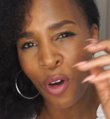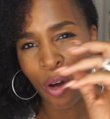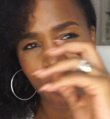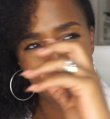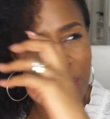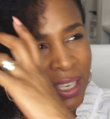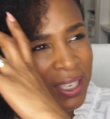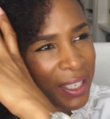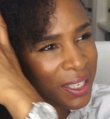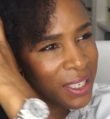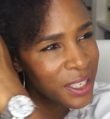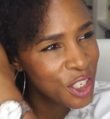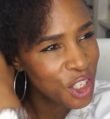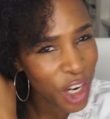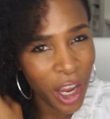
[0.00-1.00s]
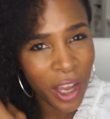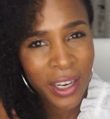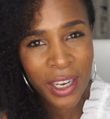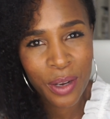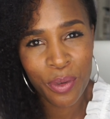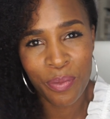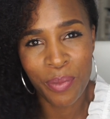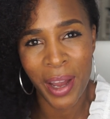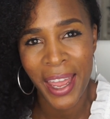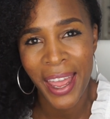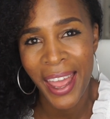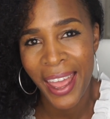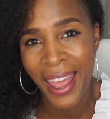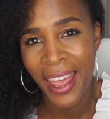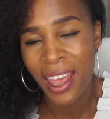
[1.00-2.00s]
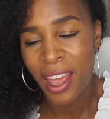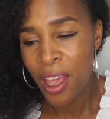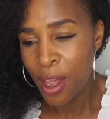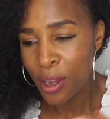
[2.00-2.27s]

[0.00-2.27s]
on this journey with my hair,